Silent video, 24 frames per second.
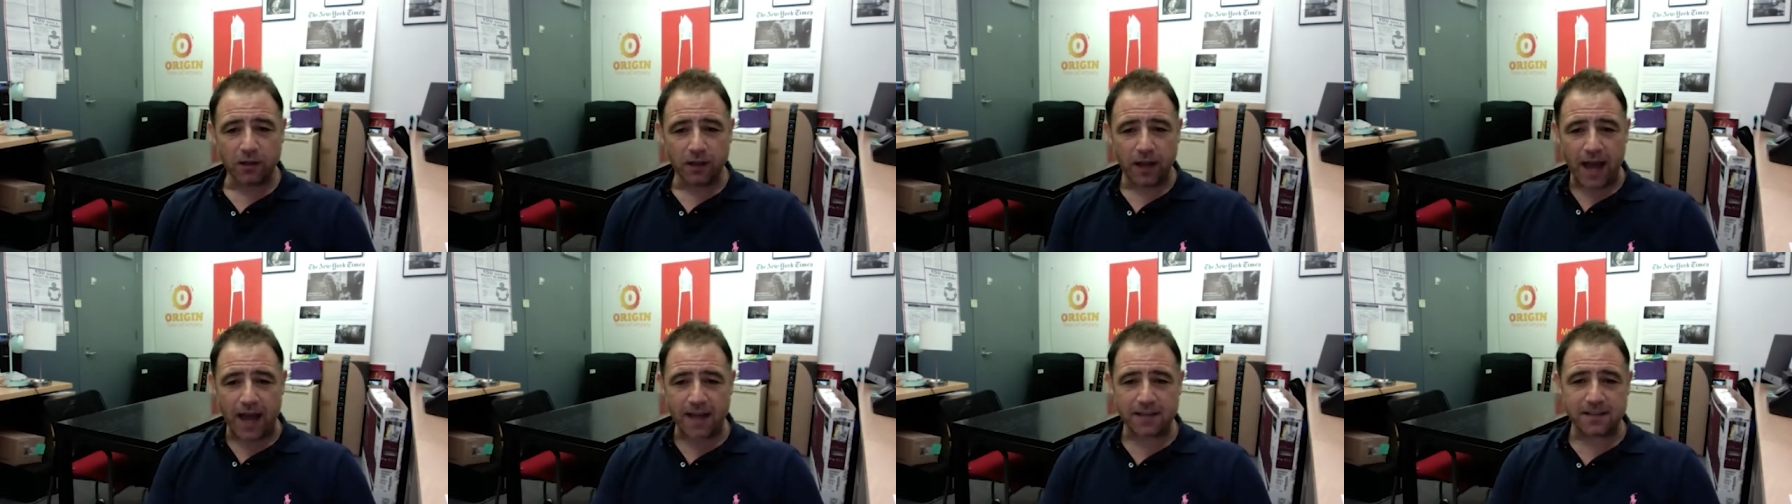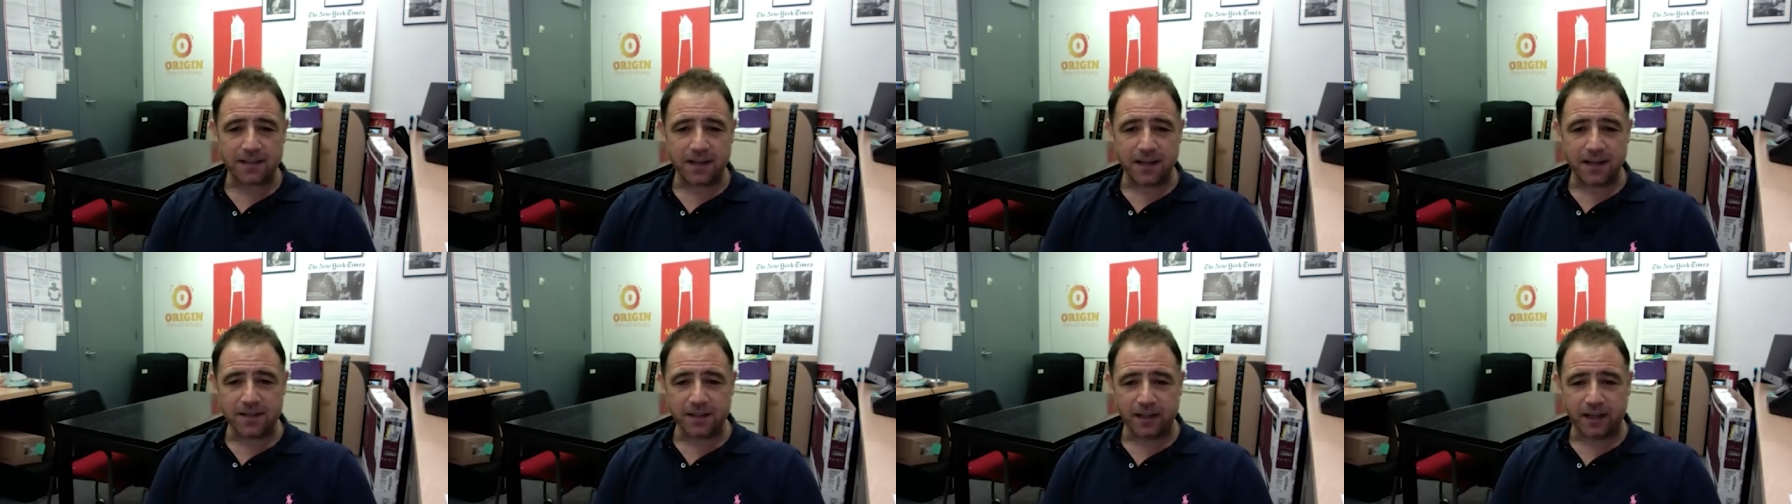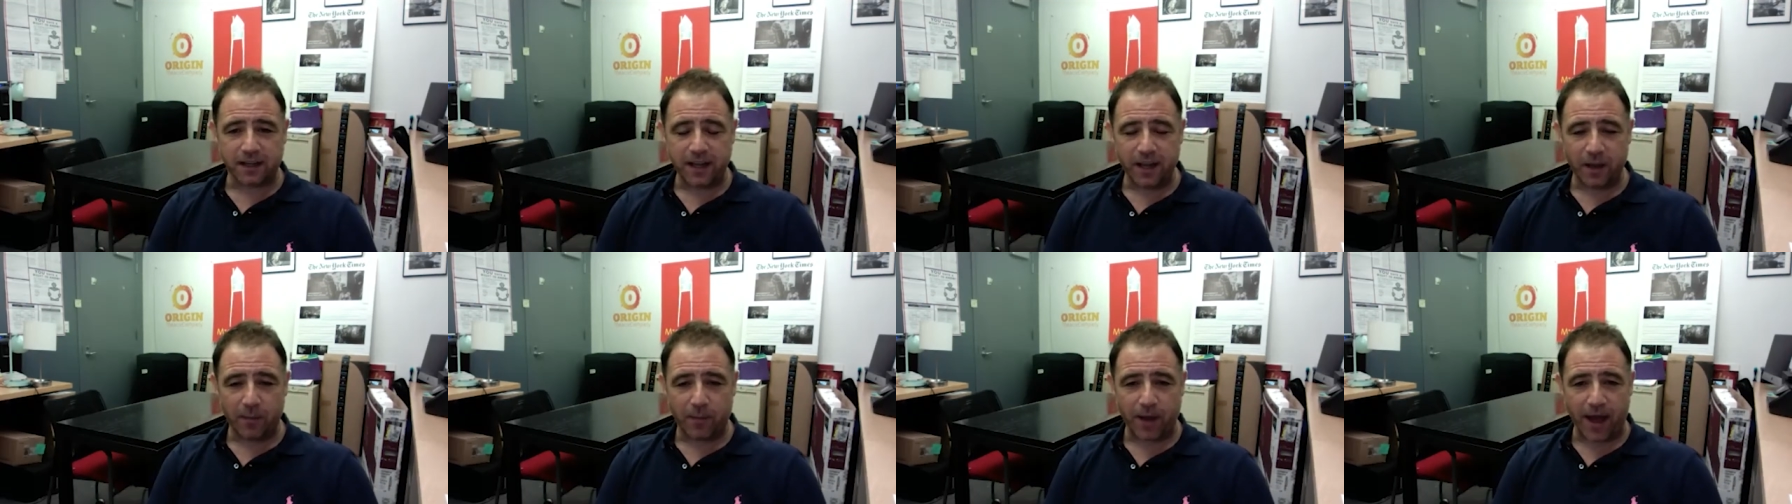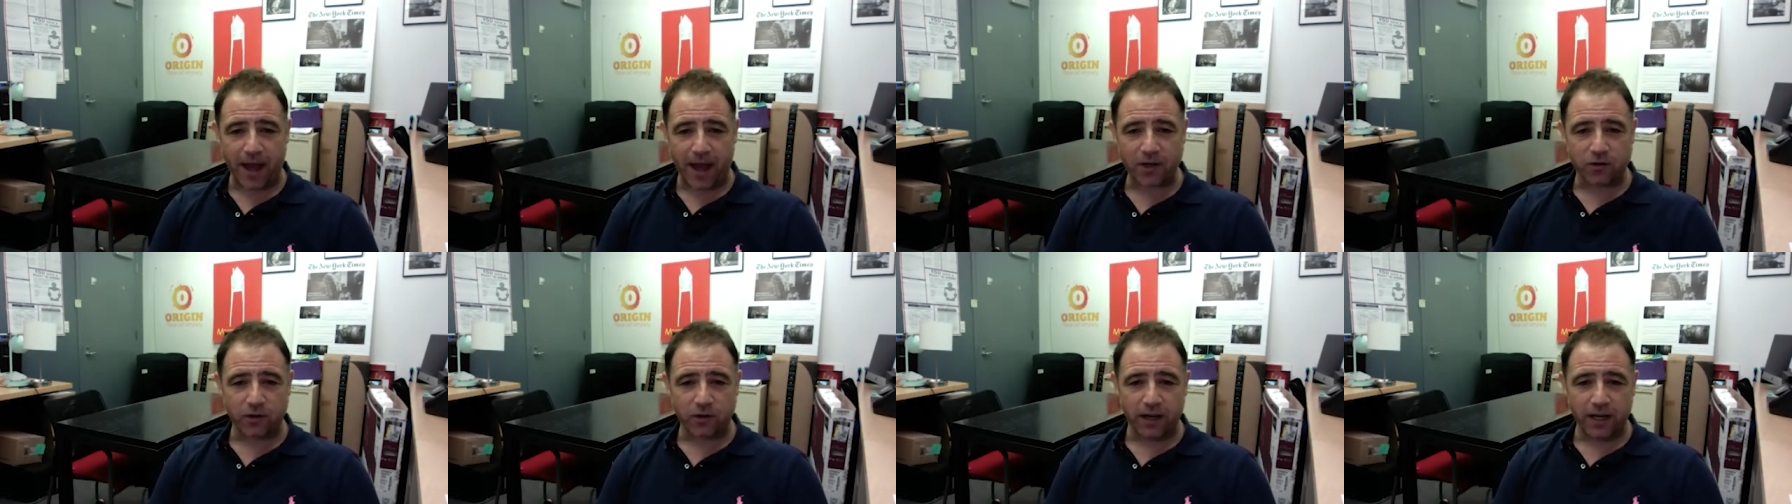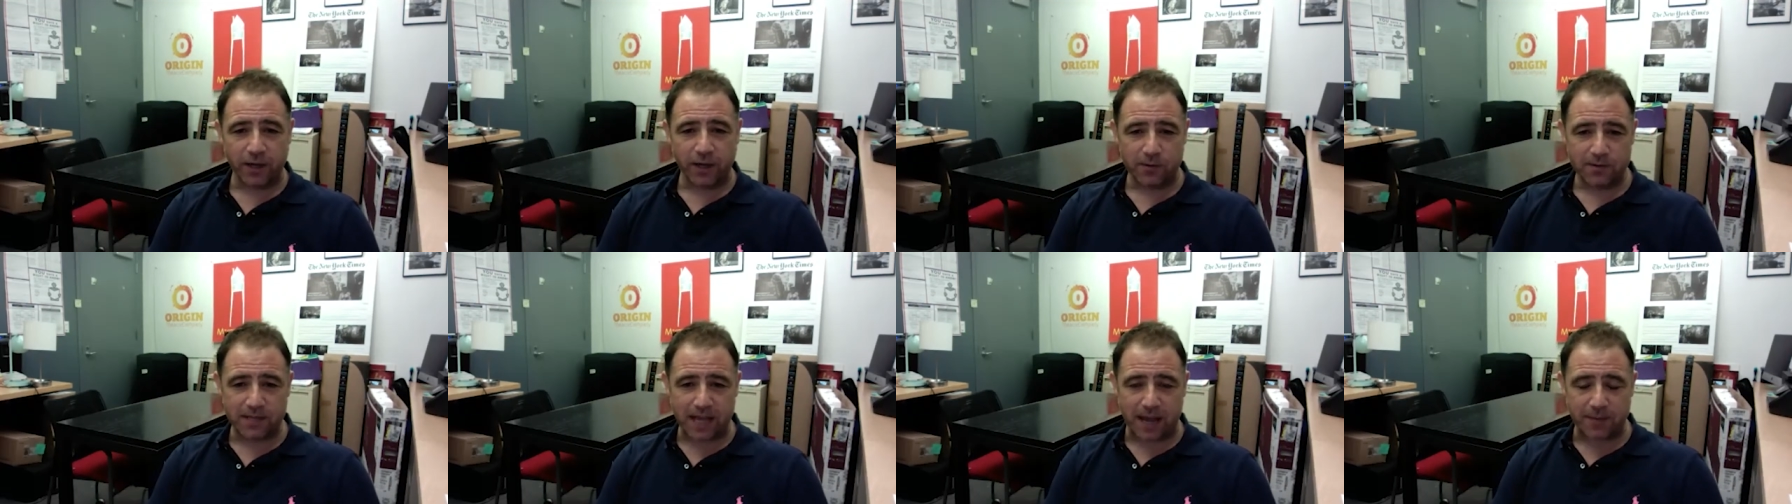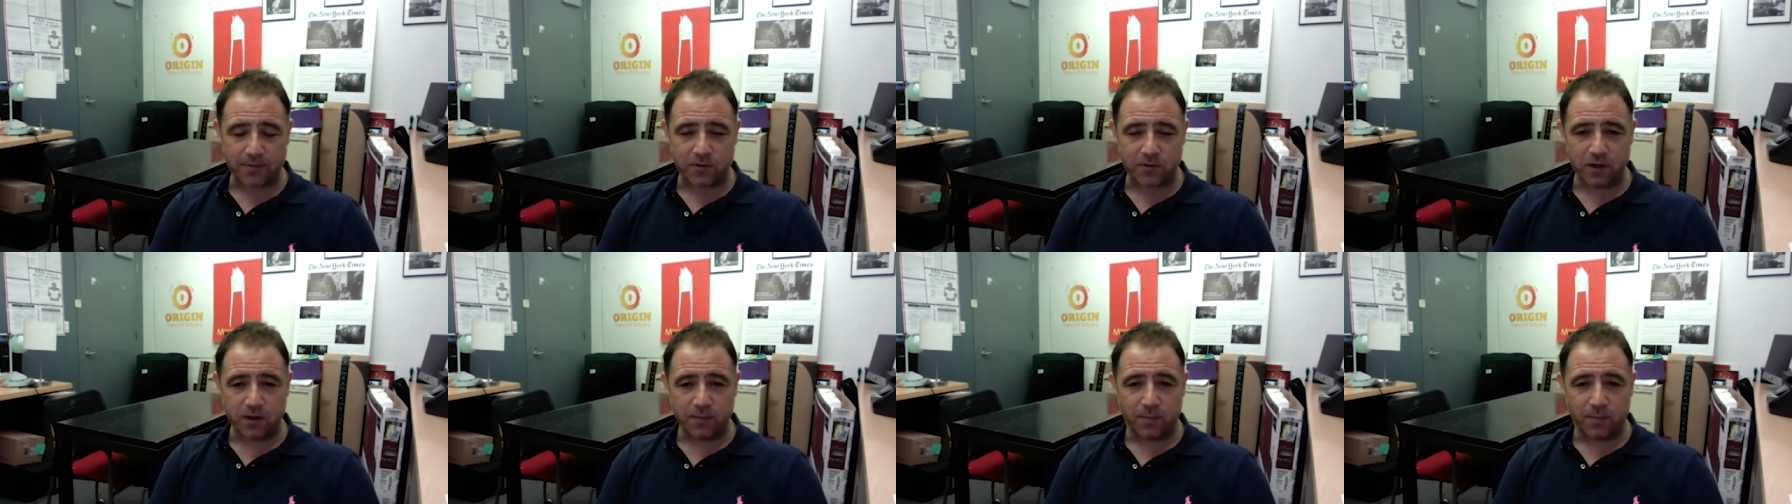The Last Days of Cleopatra, and he was
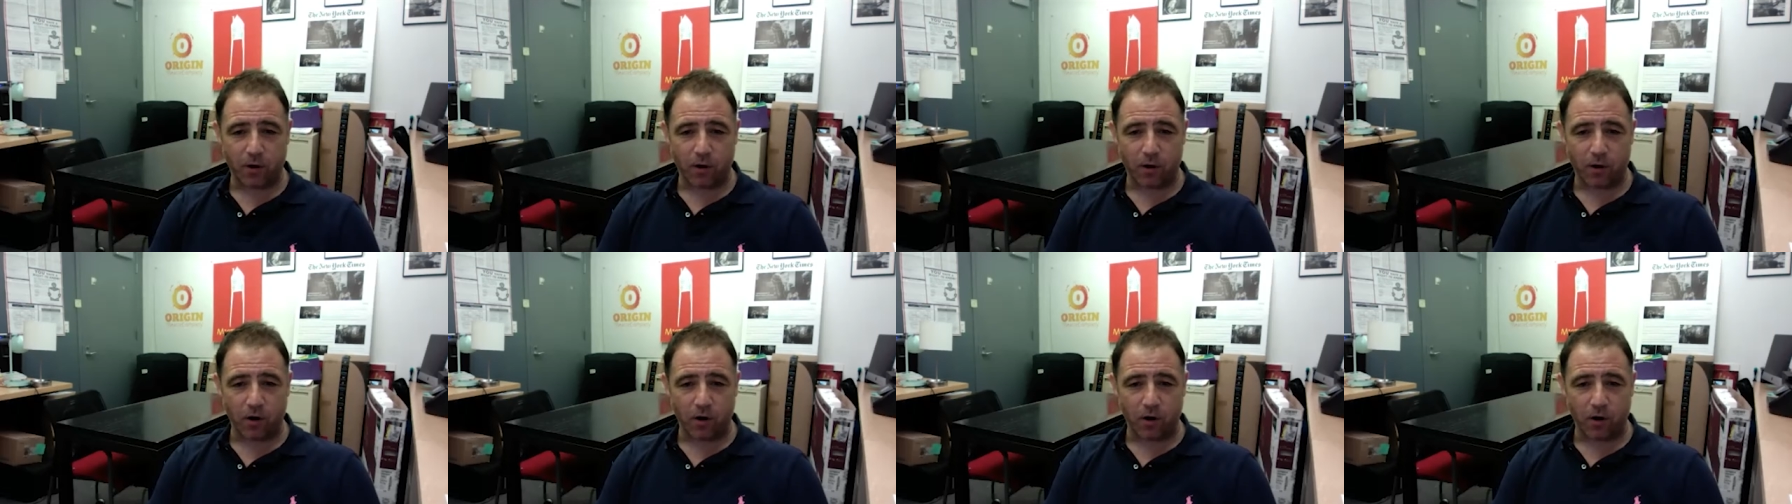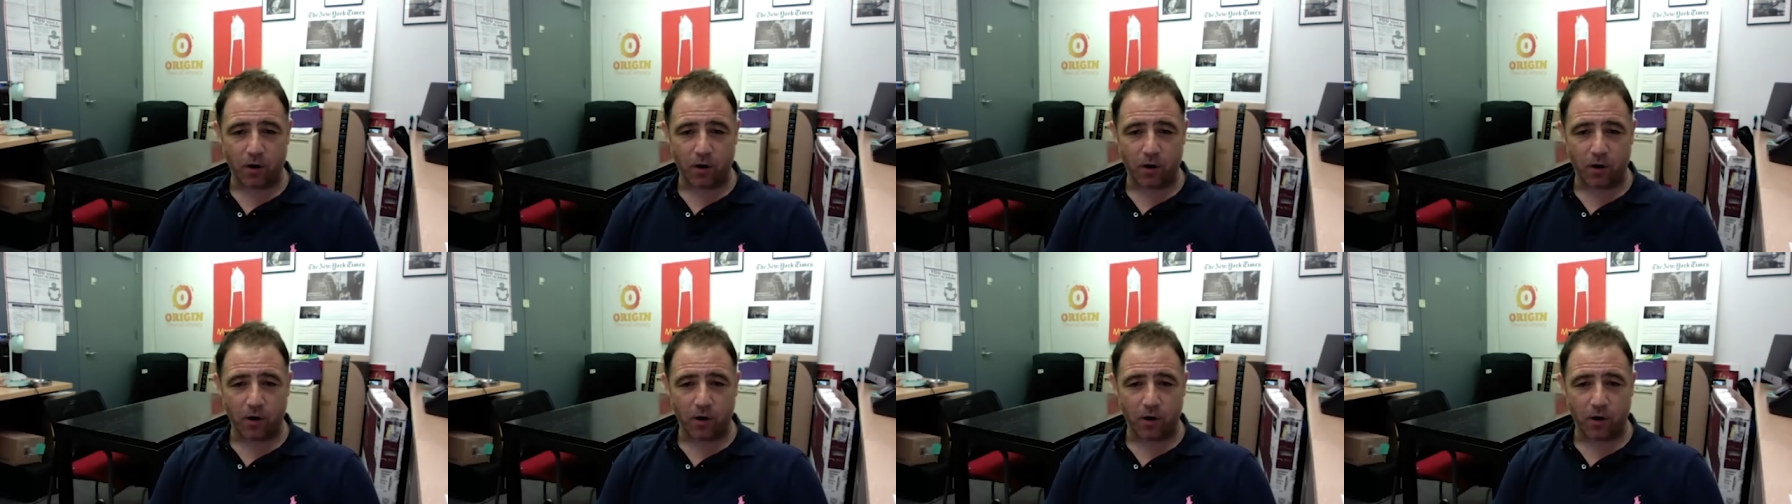absolutely perfect.